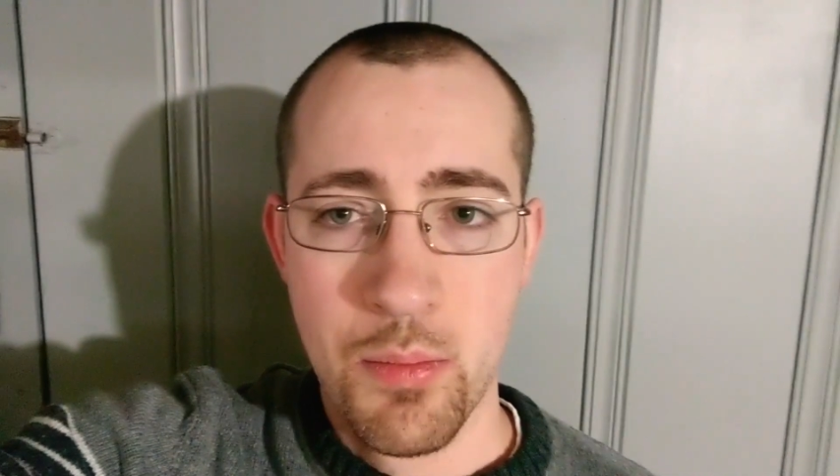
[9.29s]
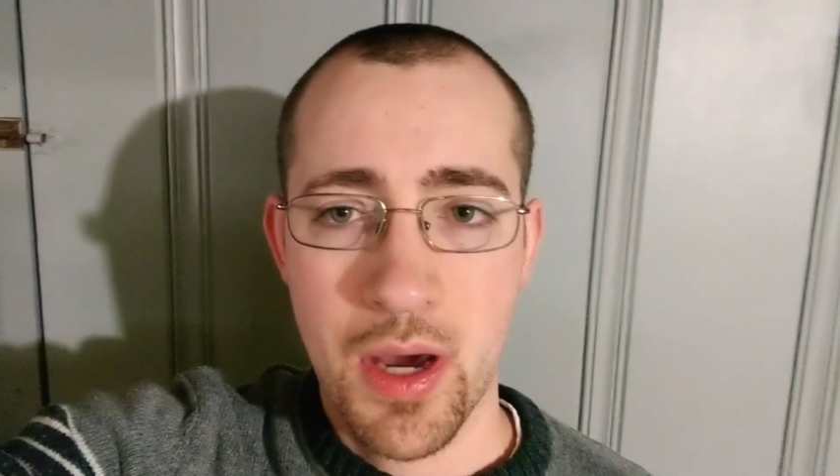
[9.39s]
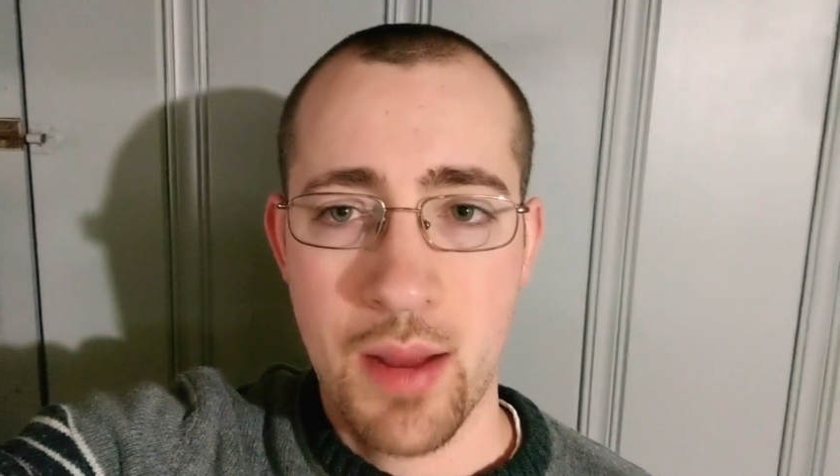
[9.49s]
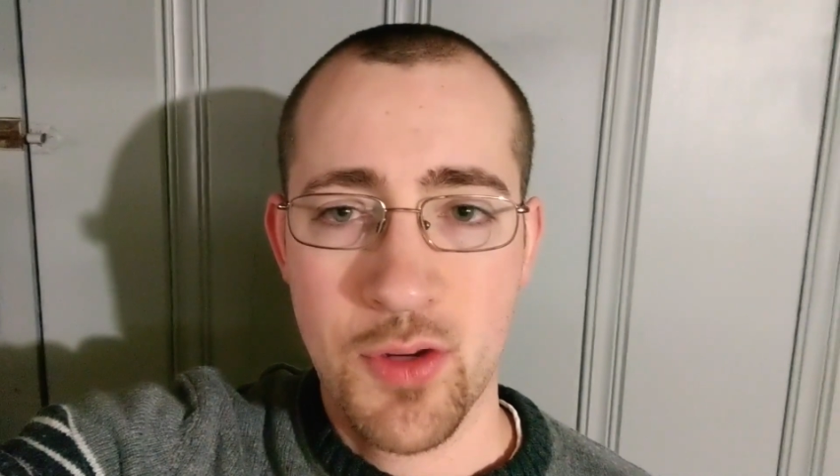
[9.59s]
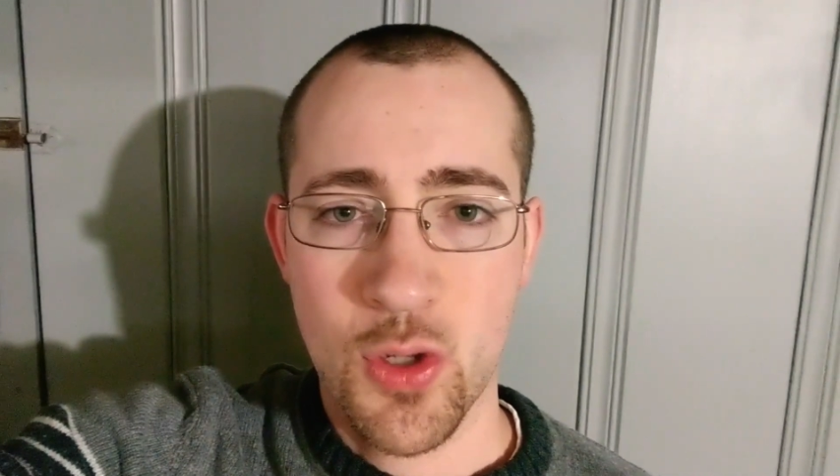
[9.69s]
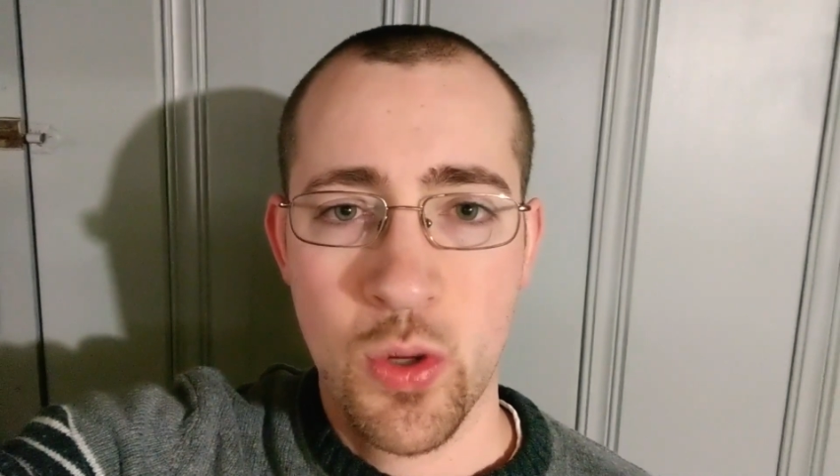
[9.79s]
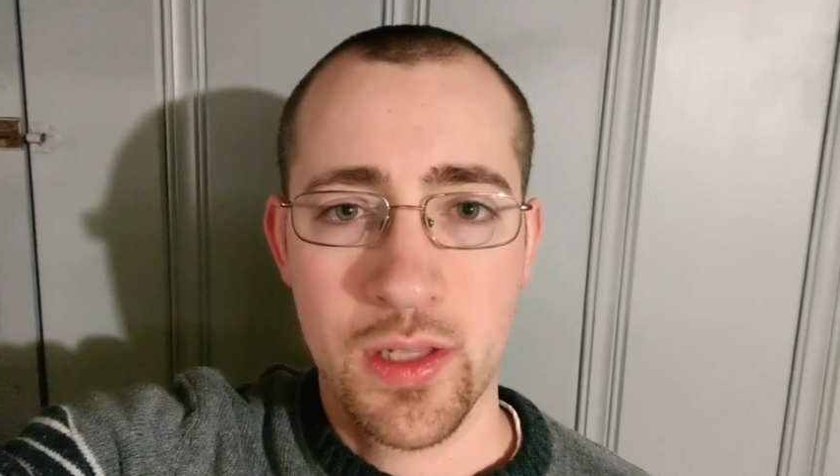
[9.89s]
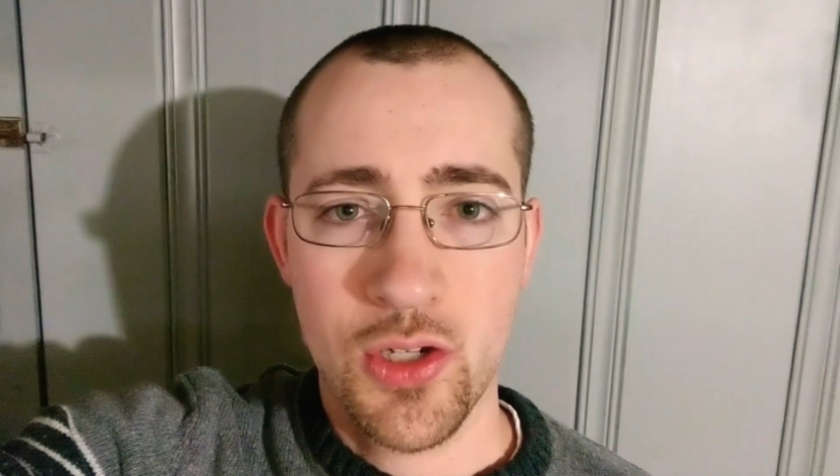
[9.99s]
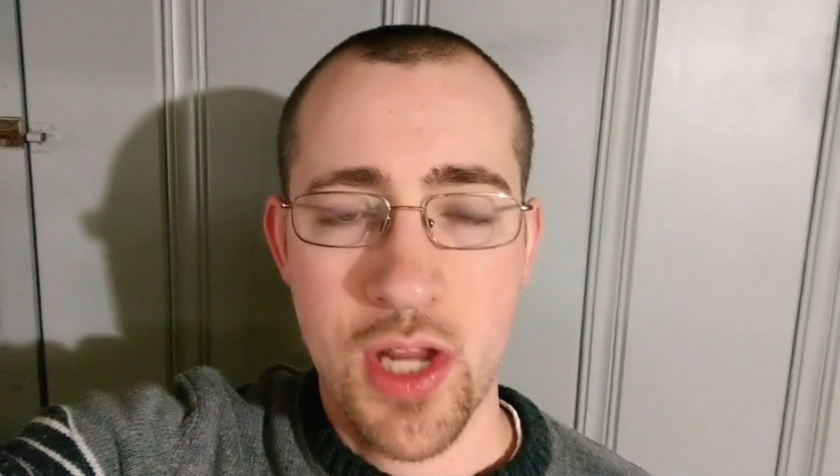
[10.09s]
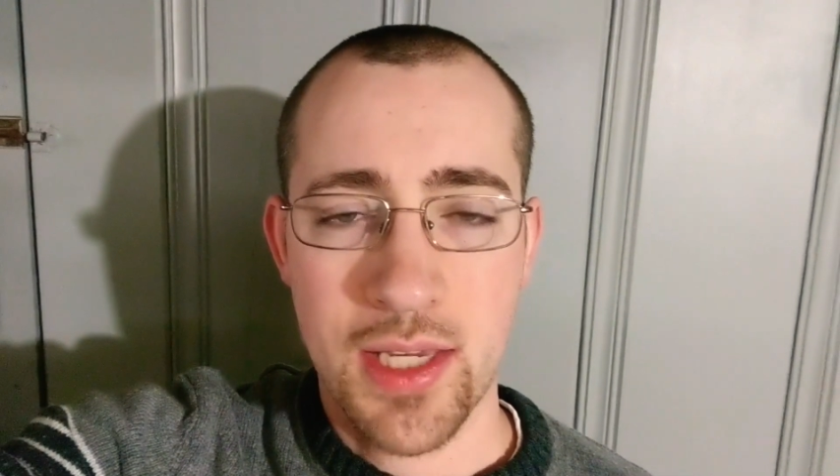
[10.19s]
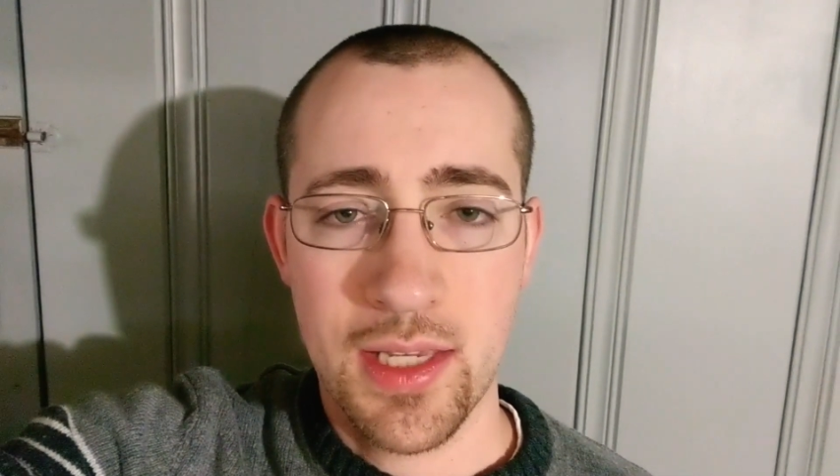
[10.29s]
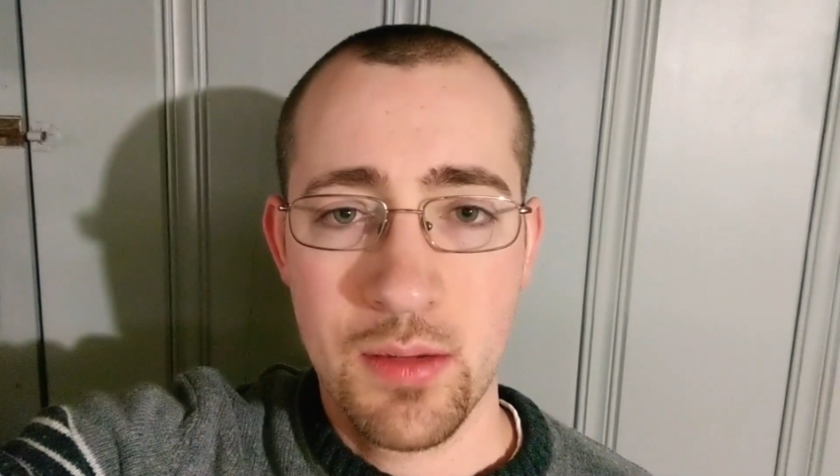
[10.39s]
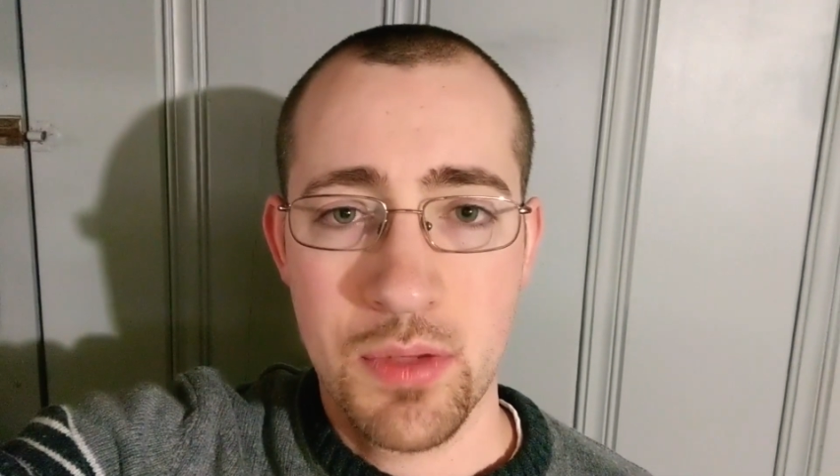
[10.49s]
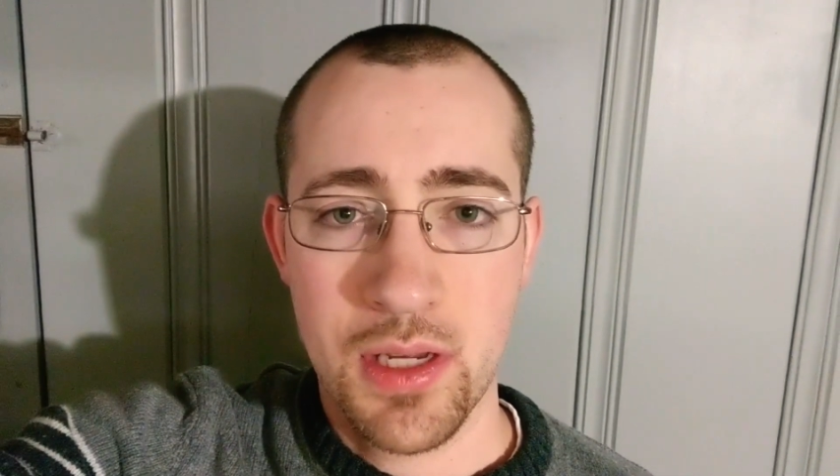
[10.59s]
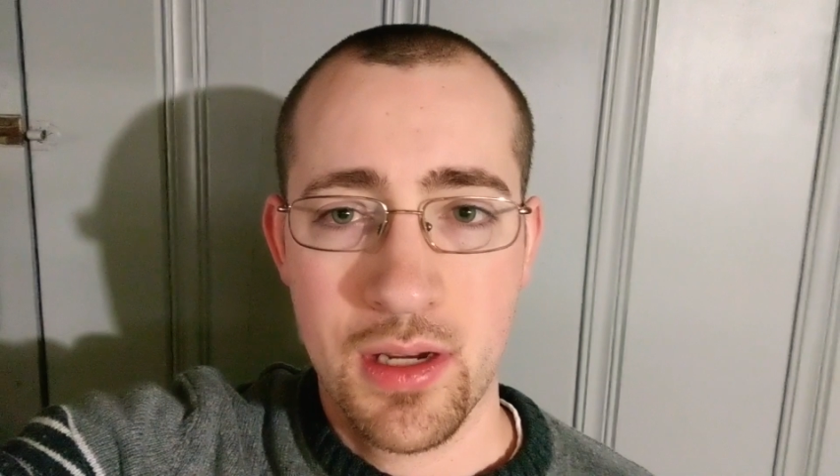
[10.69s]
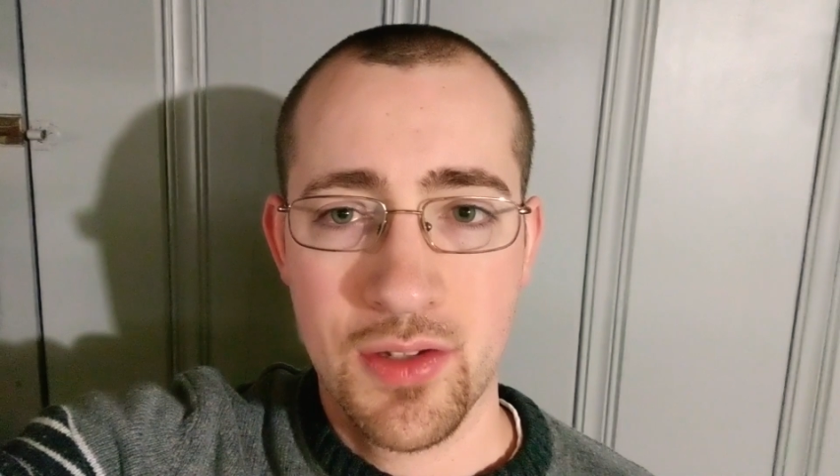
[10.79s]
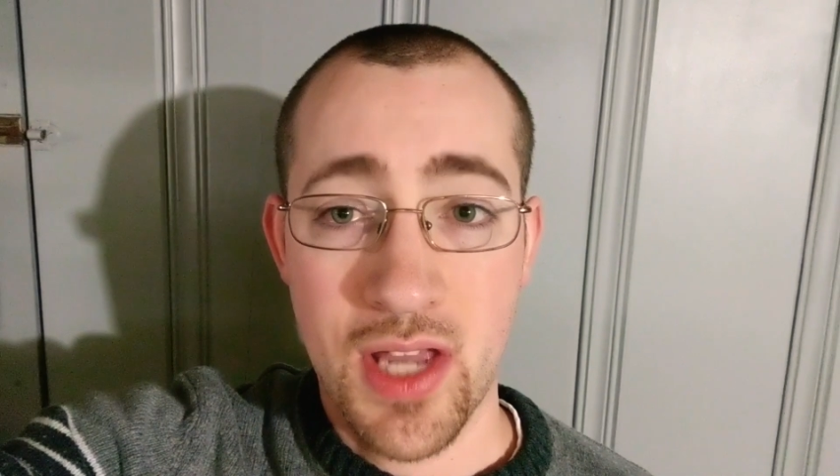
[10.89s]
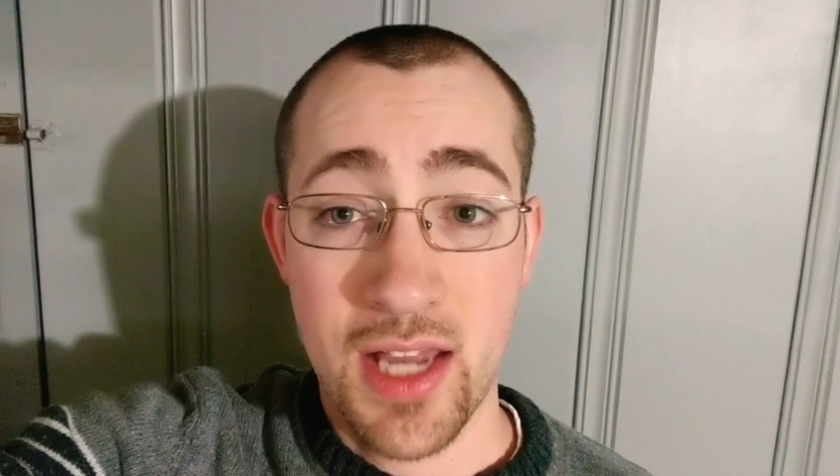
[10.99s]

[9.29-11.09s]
But I'm just quickly checking in because